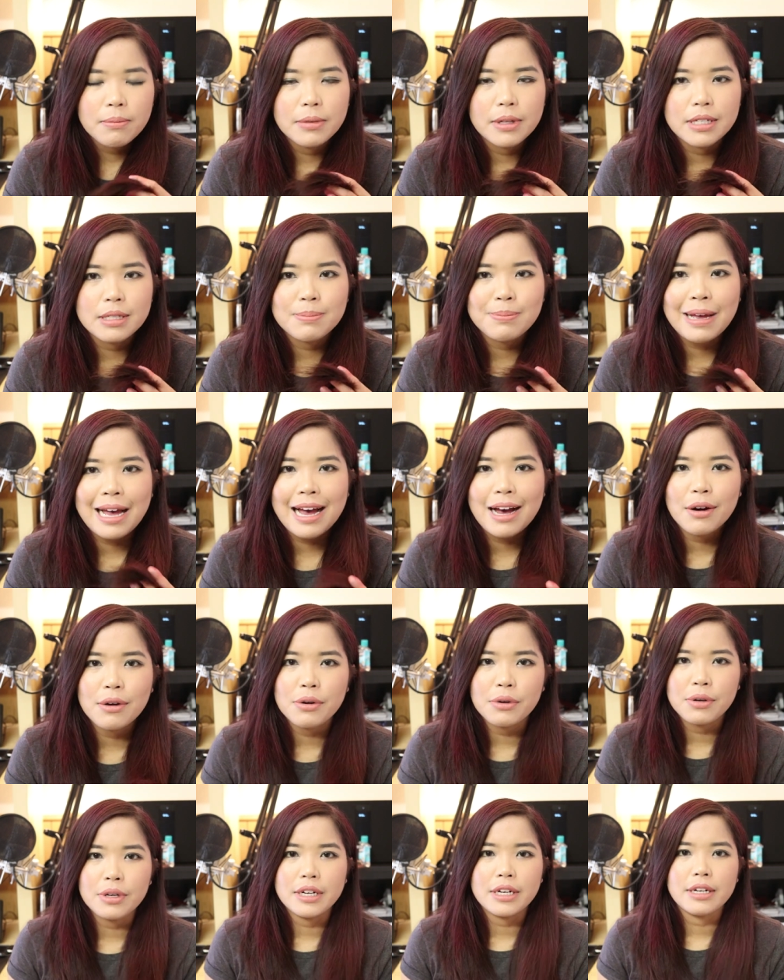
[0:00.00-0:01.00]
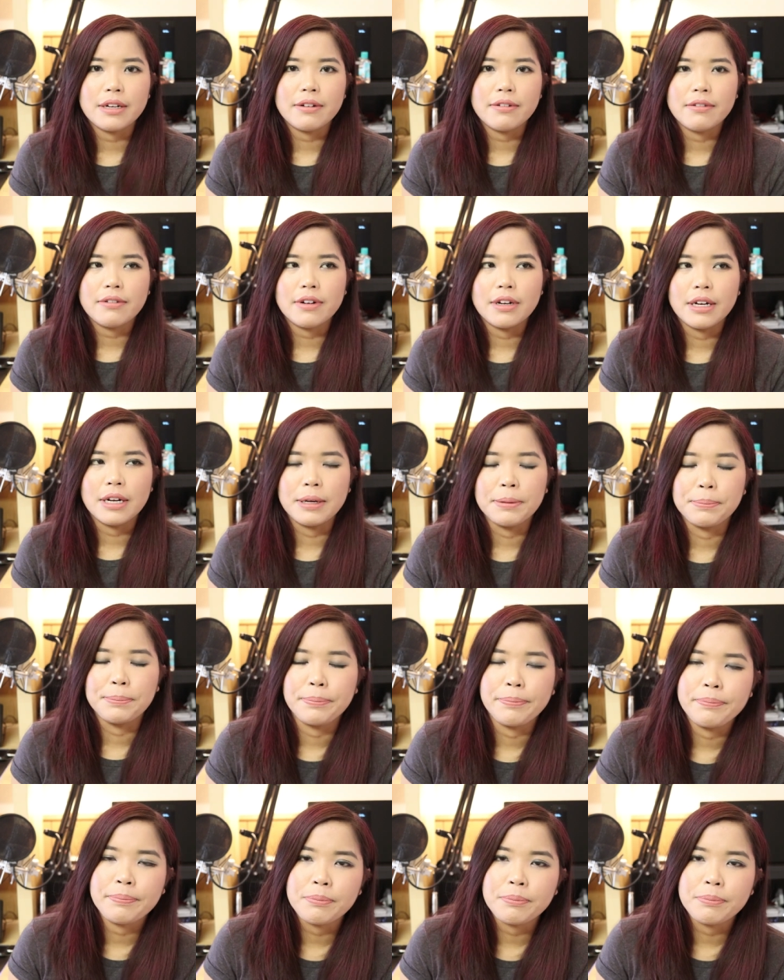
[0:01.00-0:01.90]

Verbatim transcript: this powdery um,